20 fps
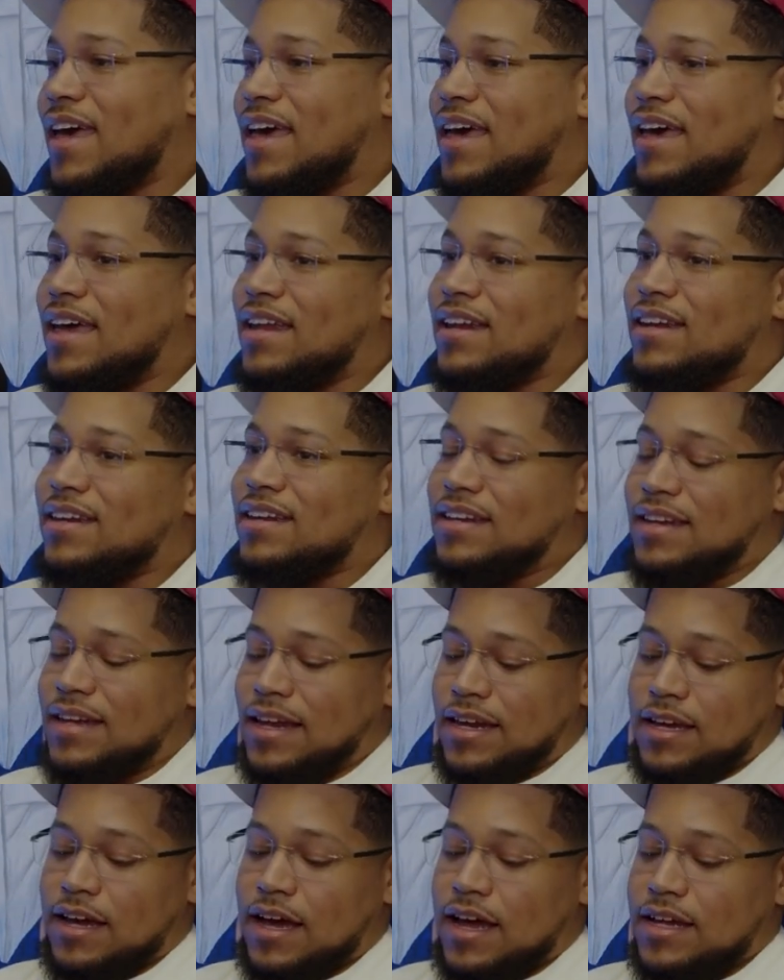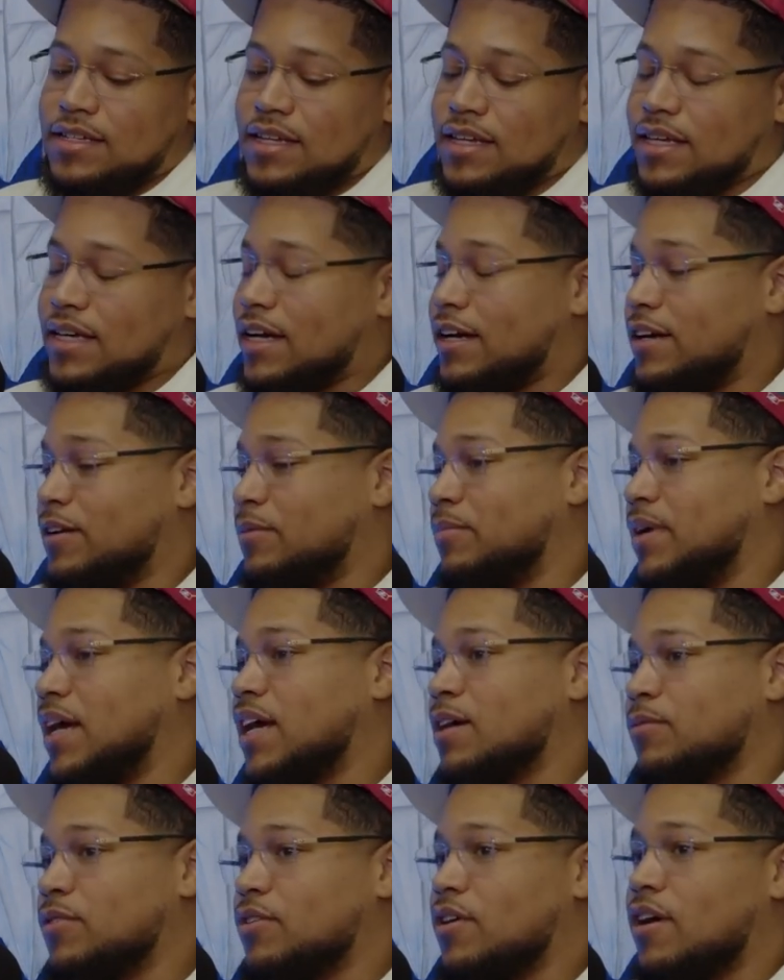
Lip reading: And you gotta take care of the baby.